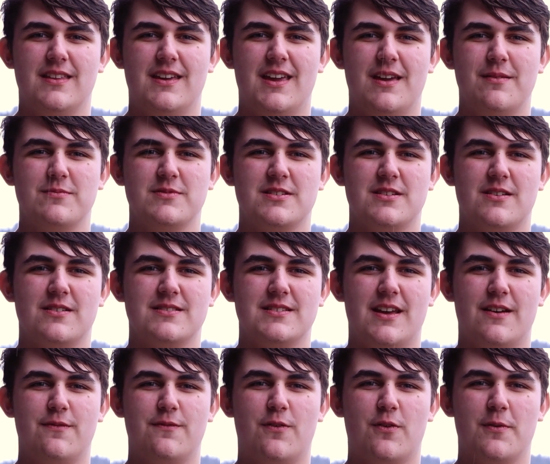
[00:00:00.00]
The game starts
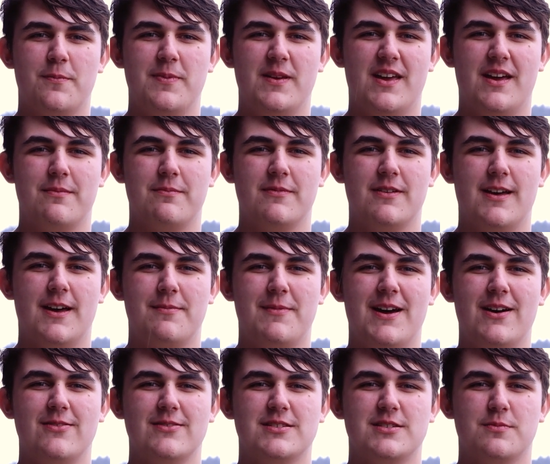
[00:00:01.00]
at 4 p.m. Come
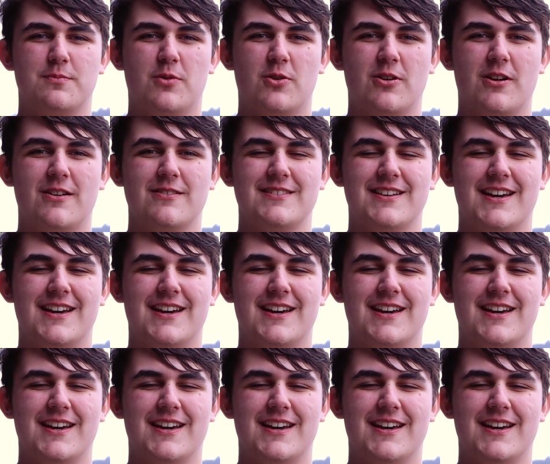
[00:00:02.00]
out and support our